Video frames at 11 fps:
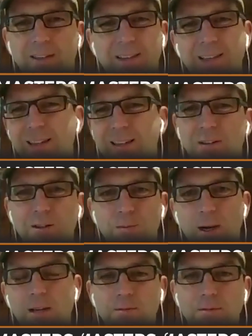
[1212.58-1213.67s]
You know, you're
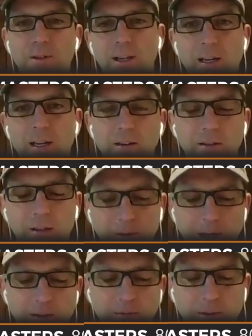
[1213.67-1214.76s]
waiting for the hail, you're
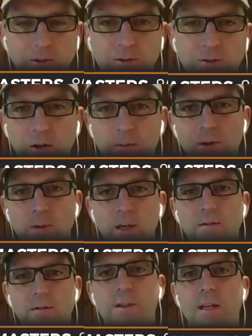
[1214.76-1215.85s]
waiting for the storm, you're
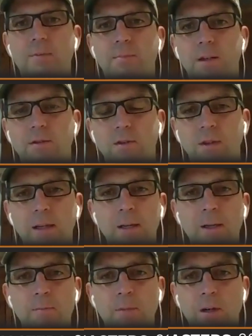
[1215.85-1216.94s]
waiting for that business.
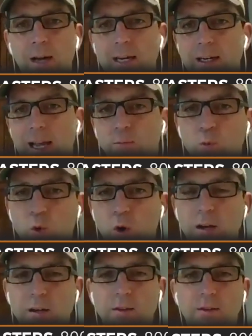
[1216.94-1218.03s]
But if I didn't have
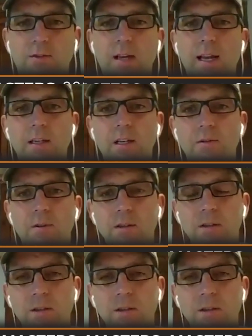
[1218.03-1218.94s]
one site going,